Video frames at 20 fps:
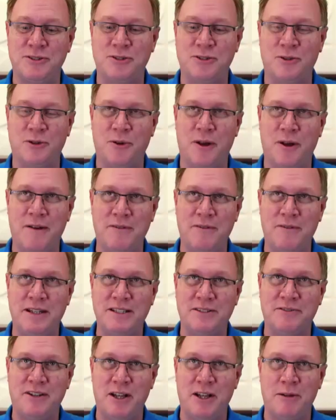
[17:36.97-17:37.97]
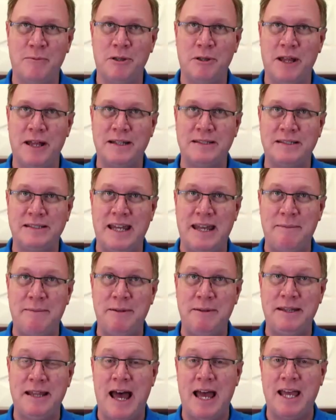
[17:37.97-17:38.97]
So everything's available at
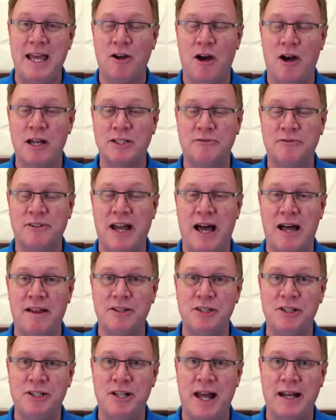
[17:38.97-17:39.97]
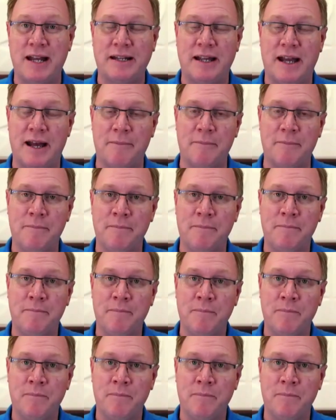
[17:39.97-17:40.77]
tamingthehighcostofcollege.com.